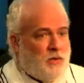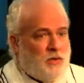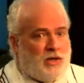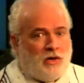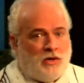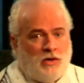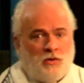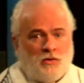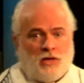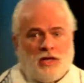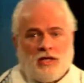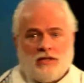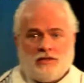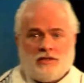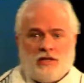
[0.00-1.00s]
there, you know, kind of
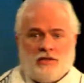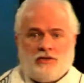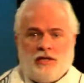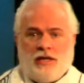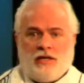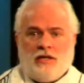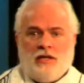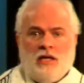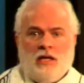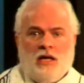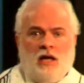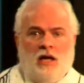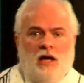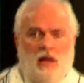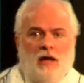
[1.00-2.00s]
like Star Trek.
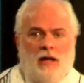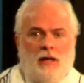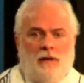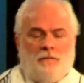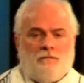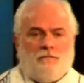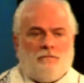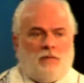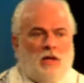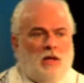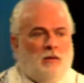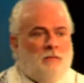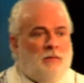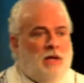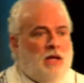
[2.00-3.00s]
Um,
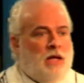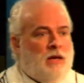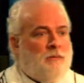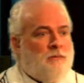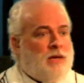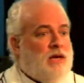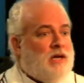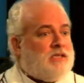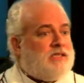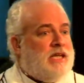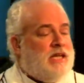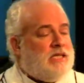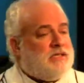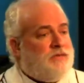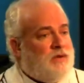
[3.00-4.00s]
eh, but it'll
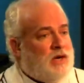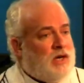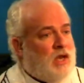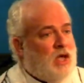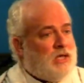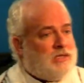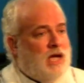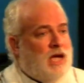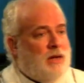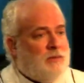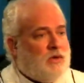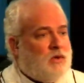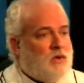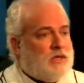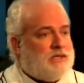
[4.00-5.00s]
take us a very long time,
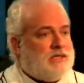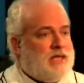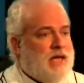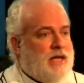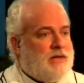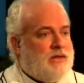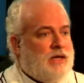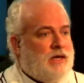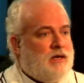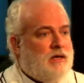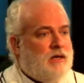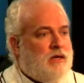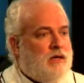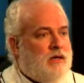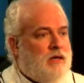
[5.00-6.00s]
of course, to get there
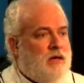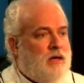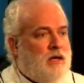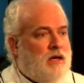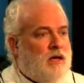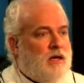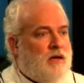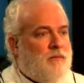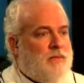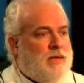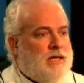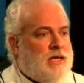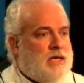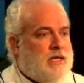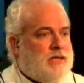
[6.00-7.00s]
uh,
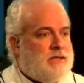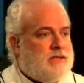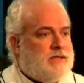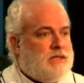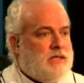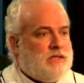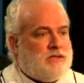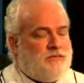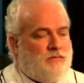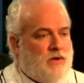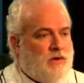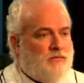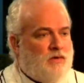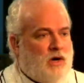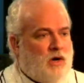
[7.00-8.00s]
because it's very
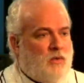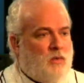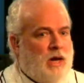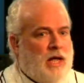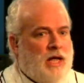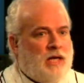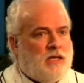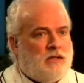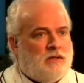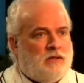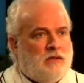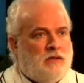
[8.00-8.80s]
far away. And